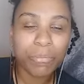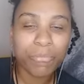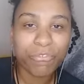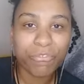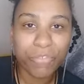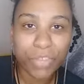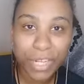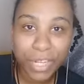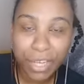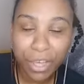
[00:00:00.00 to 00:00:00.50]

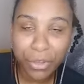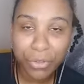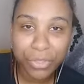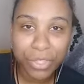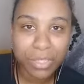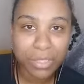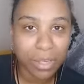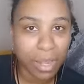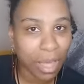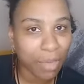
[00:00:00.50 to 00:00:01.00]

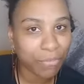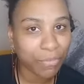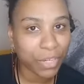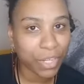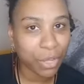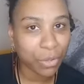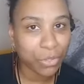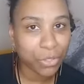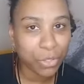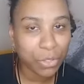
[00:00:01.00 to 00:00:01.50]
this live
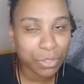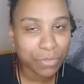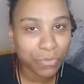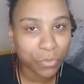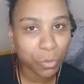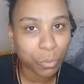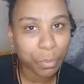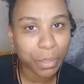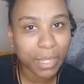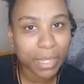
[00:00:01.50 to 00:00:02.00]
video
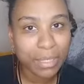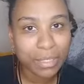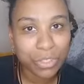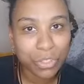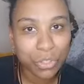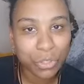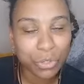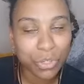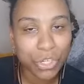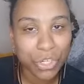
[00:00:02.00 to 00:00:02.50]
useful. Please
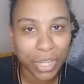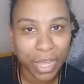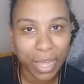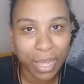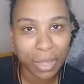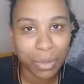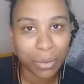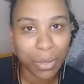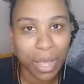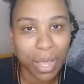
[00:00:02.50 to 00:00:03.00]
do
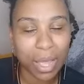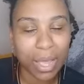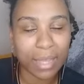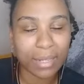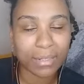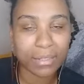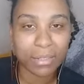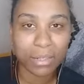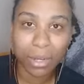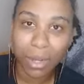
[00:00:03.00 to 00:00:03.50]
share
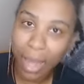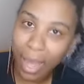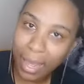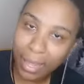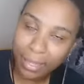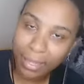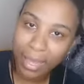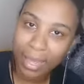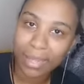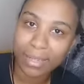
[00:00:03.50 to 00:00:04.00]
and
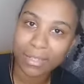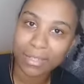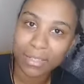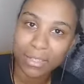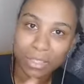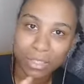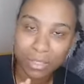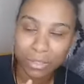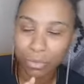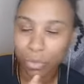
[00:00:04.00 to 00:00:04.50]
like and
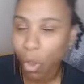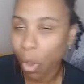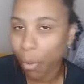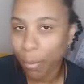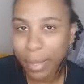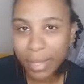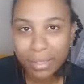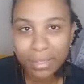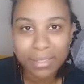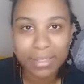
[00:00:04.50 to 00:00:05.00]

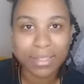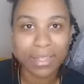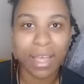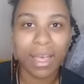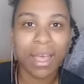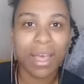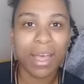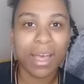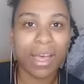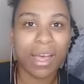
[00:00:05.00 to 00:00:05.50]
comment,
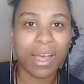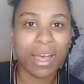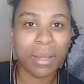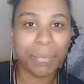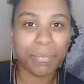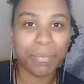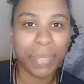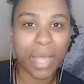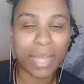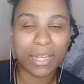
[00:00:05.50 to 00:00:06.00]

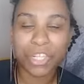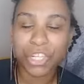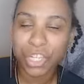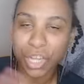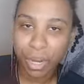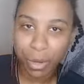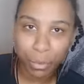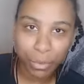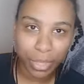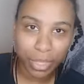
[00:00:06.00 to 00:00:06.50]
and
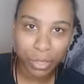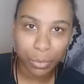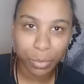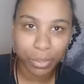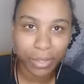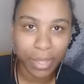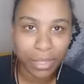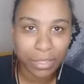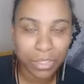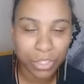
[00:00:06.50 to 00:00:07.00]
share it with
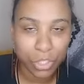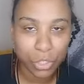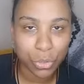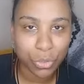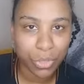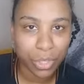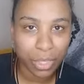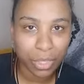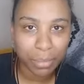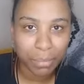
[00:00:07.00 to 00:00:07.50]
anyone else that you
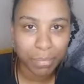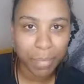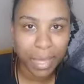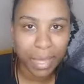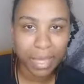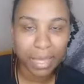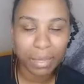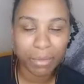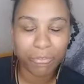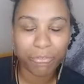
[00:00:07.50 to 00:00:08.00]
think
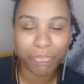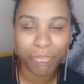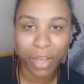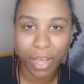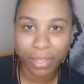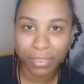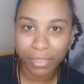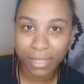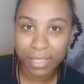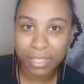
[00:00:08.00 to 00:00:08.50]
may
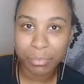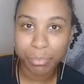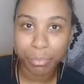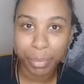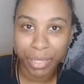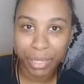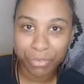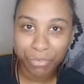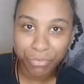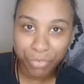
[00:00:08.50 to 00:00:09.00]
find this
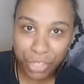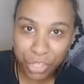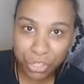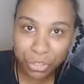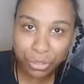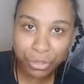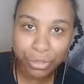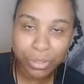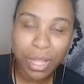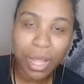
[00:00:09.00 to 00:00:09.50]

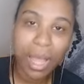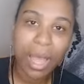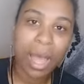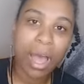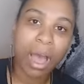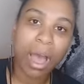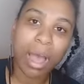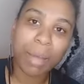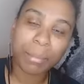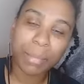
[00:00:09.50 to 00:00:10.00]
beneficial.
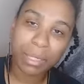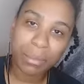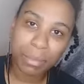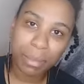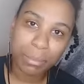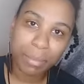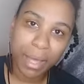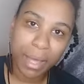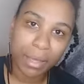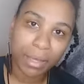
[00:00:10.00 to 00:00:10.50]
I'm going to be
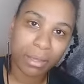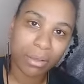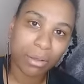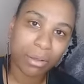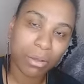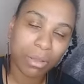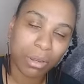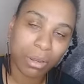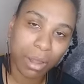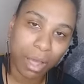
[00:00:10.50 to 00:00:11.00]
back
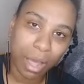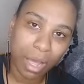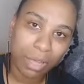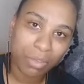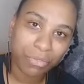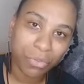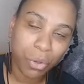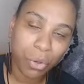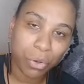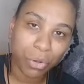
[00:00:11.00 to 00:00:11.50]

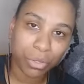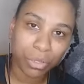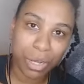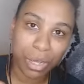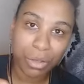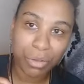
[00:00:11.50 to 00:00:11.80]
live on